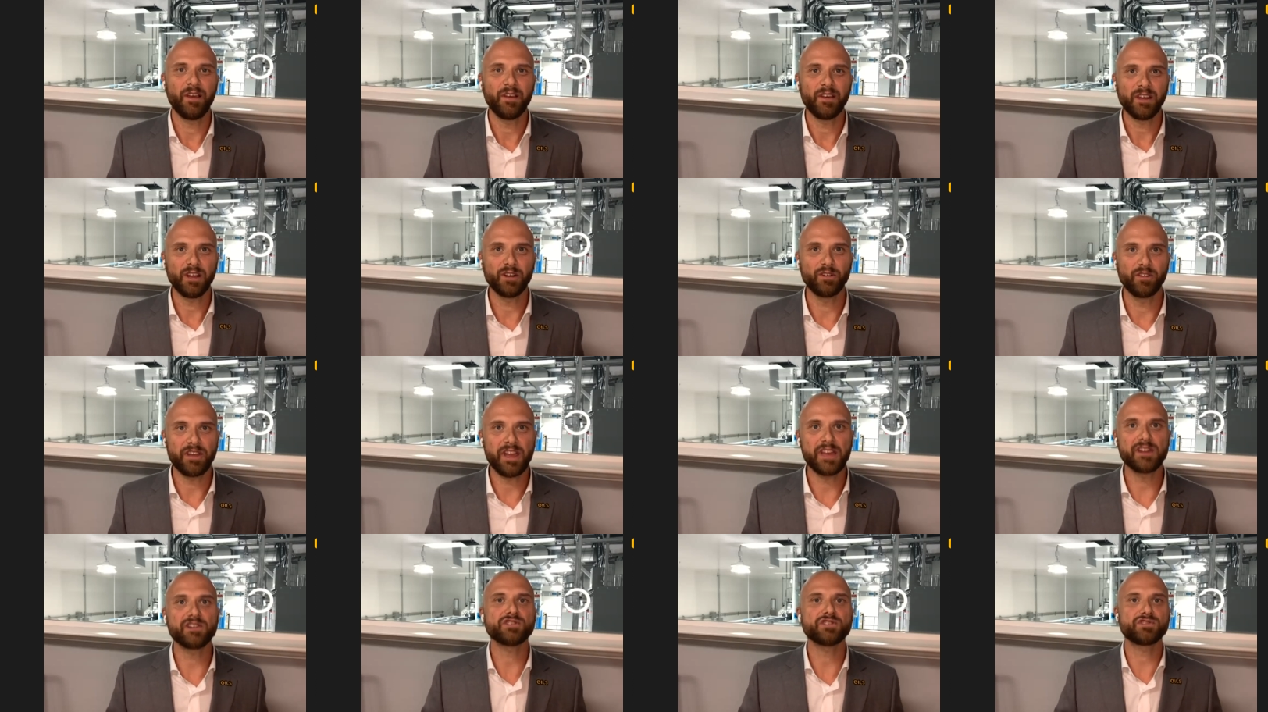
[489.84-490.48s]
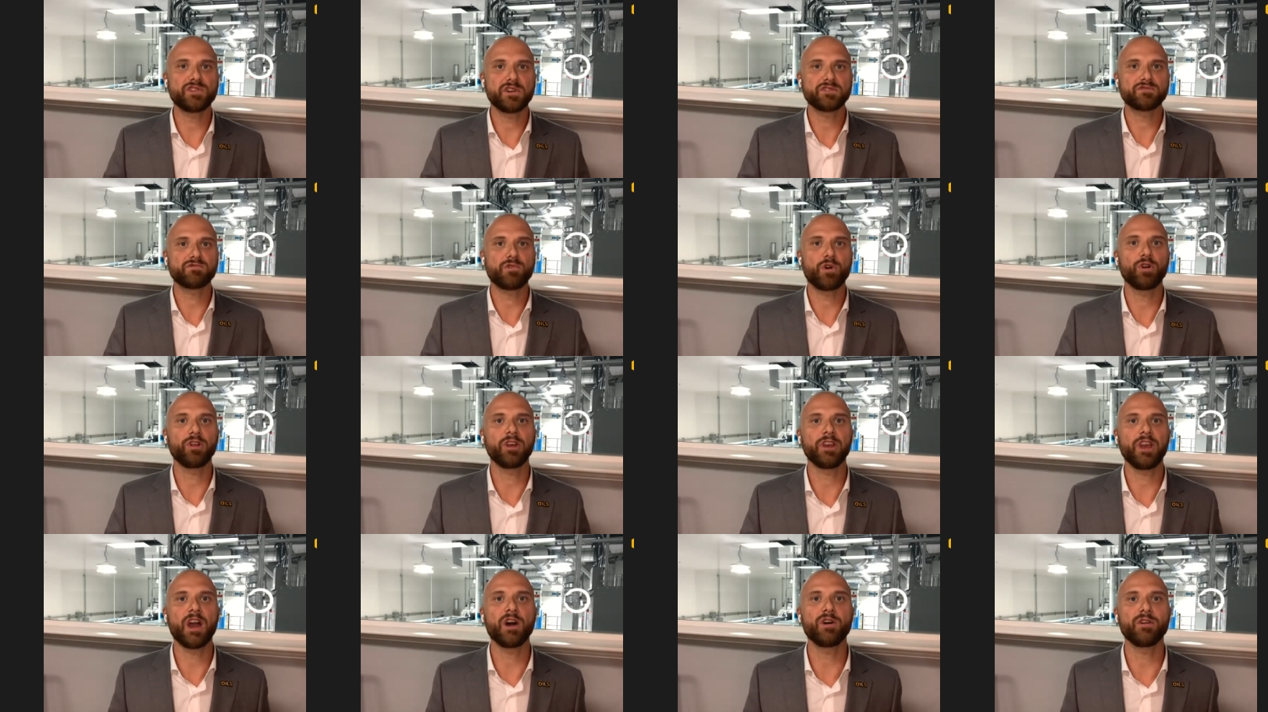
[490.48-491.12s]
you know, the industry is
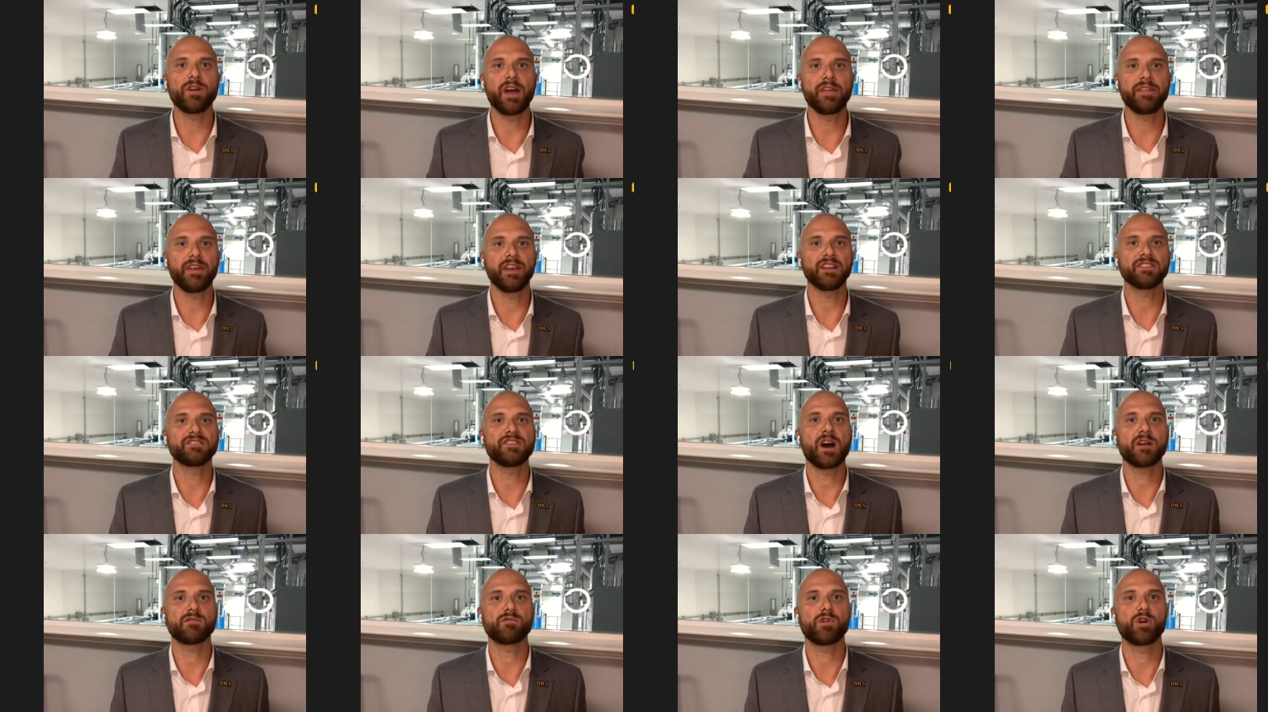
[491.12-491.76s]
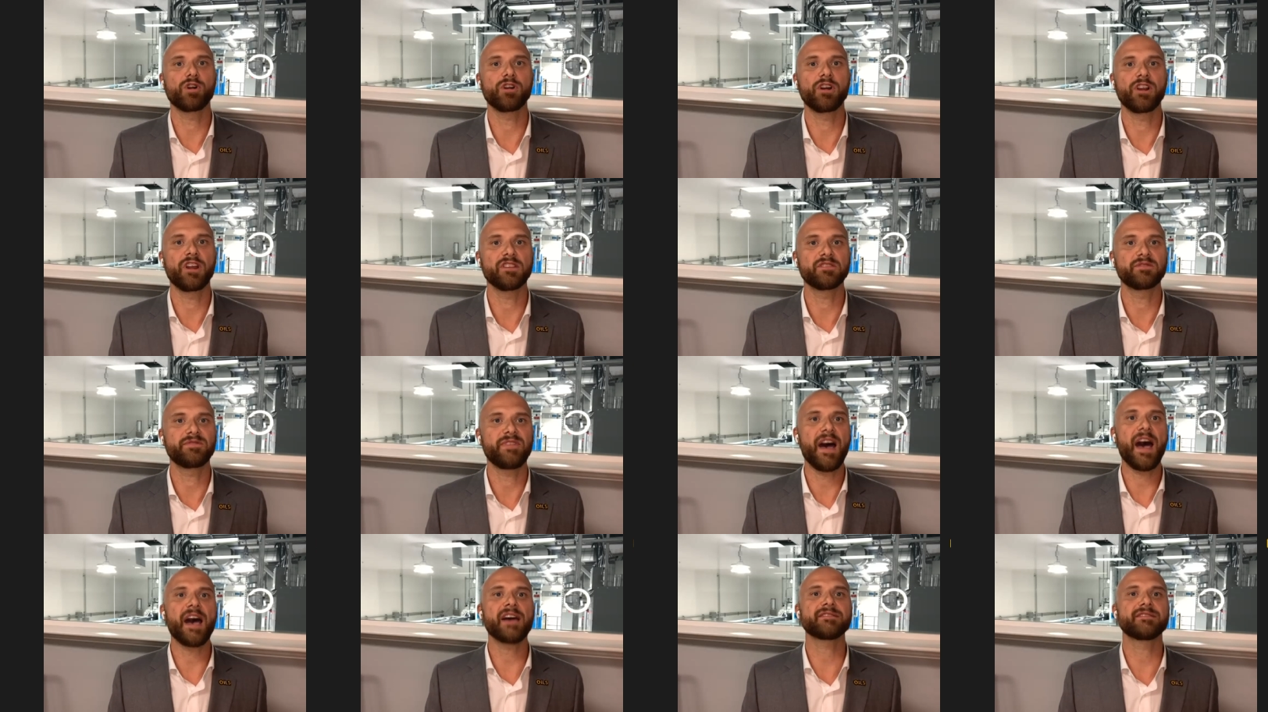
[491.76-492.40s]
rolling out. I think it's not rolling out as
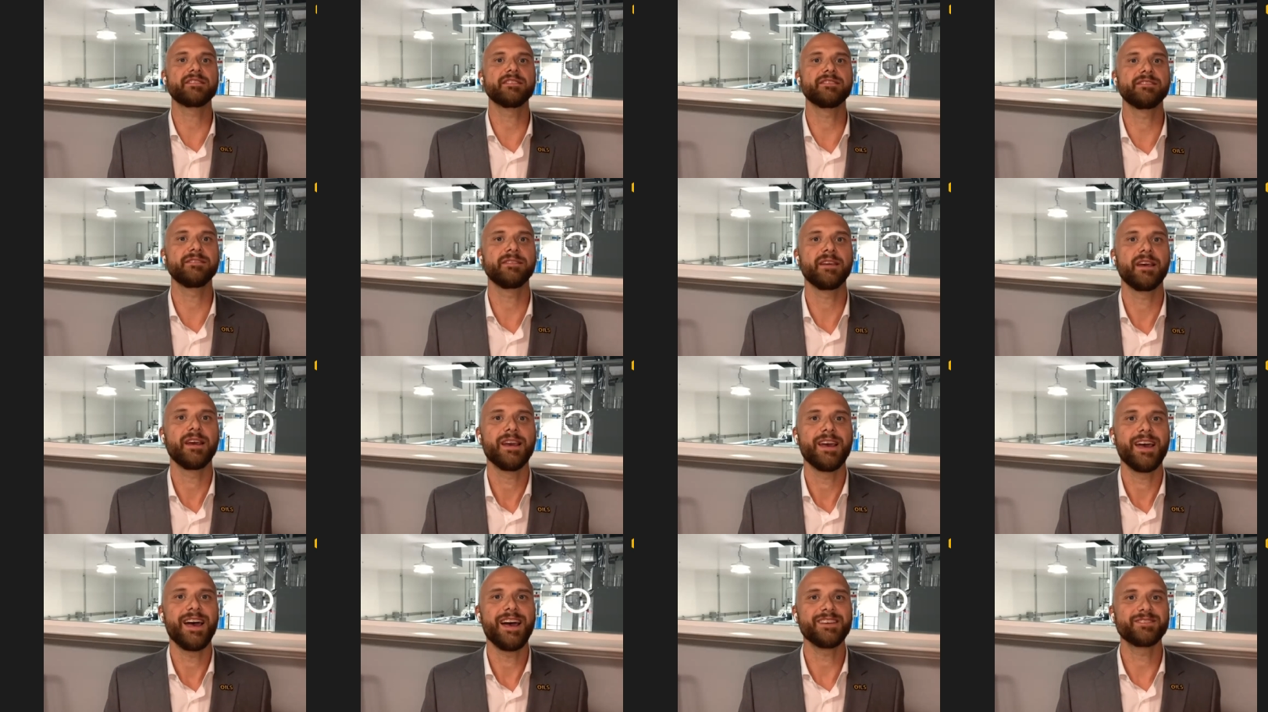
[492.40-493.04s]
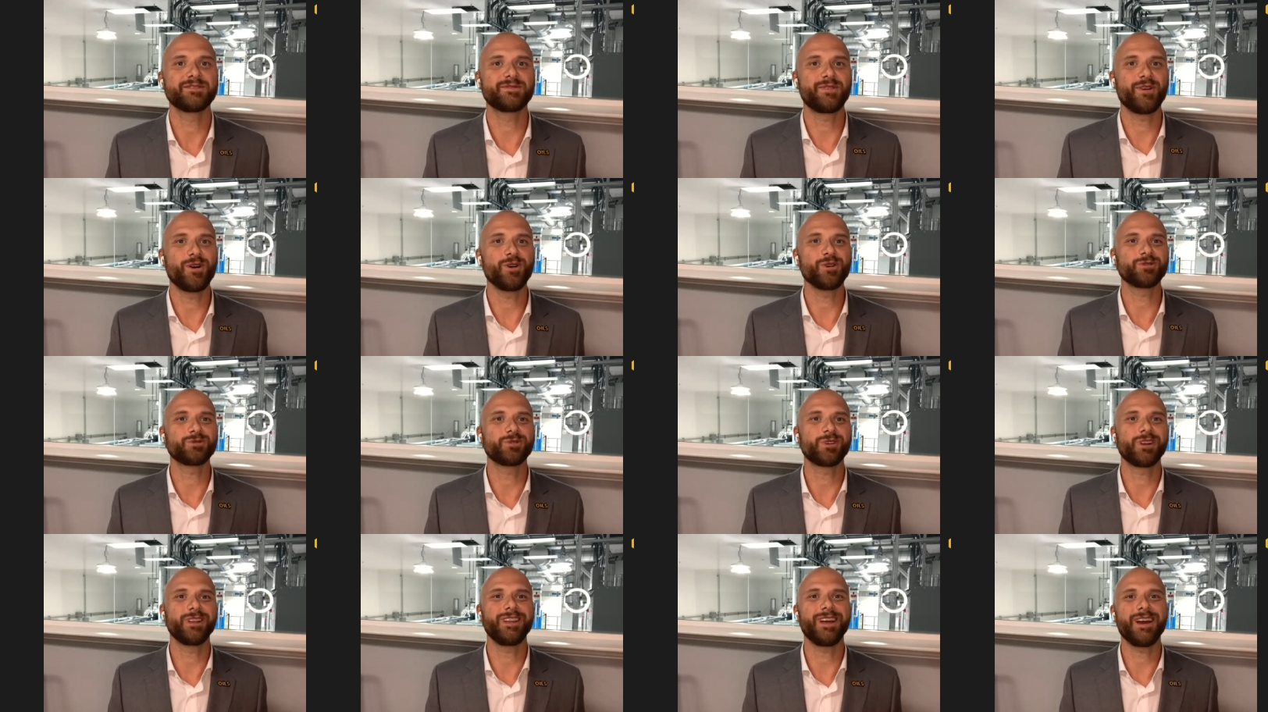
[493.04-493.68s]
fast as as folks
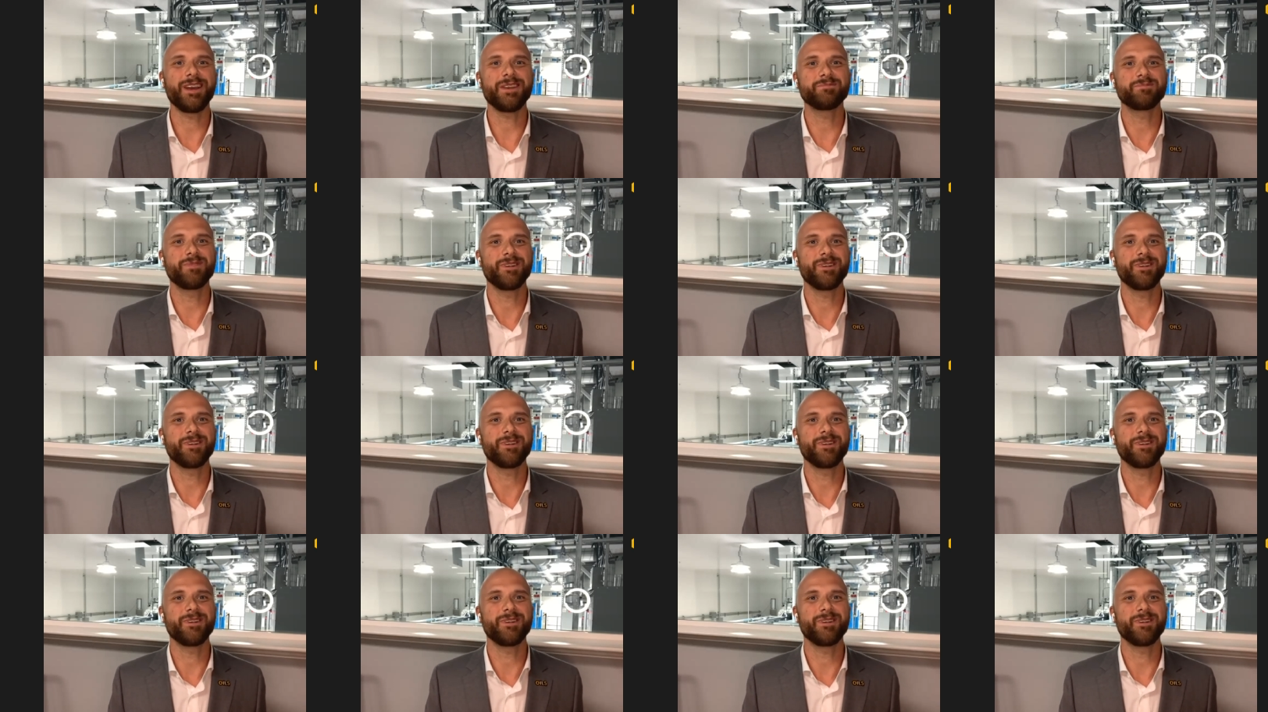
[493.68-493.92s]
would have liked.